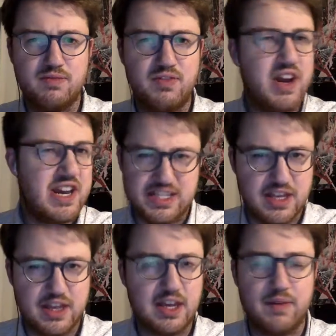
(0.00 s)
Finance,
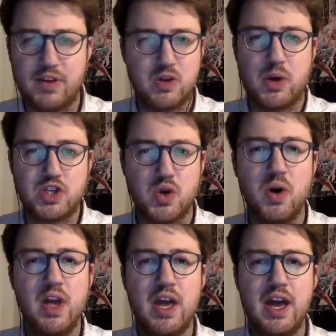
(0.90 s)
I think, I'm not quite
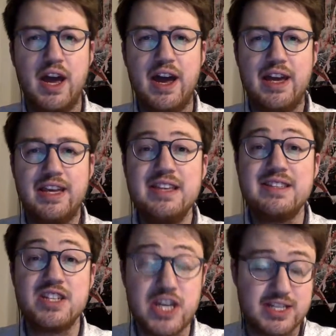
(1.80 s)
sure, he
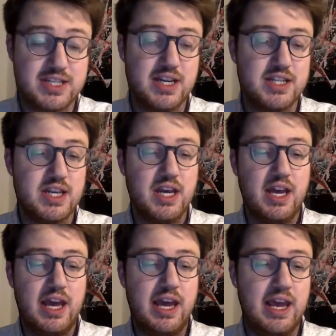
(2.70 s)
suggested
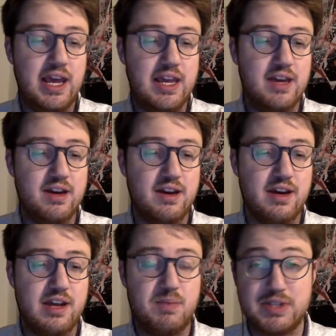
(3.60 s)

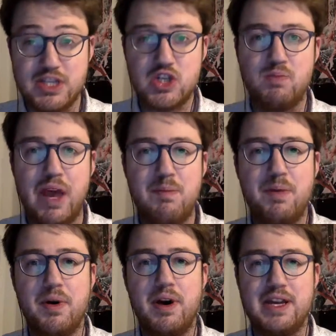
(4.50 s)
in a position
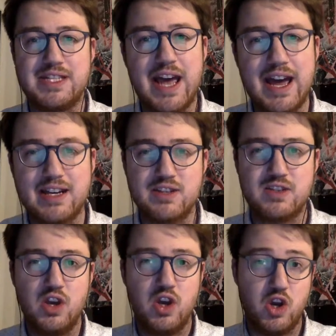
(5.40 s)
paper a
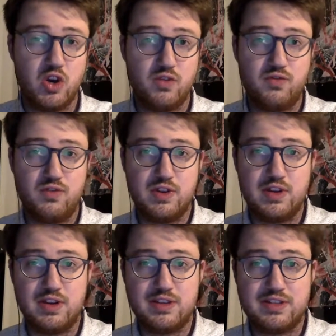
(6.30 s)
tax of
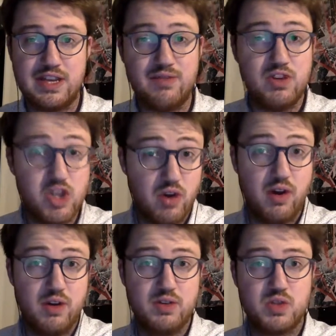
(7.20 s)

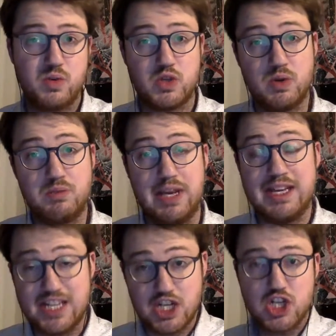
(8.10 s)
€7, which would be
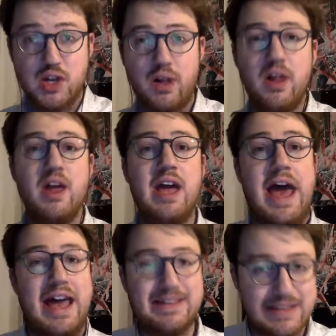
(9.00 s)
additional
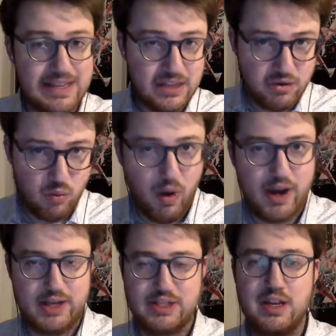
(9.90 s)
and
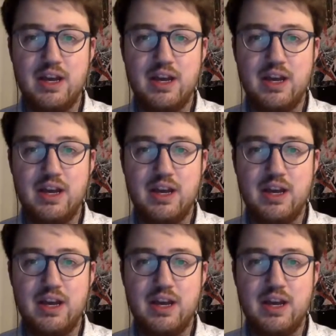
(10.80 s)
EU-wide.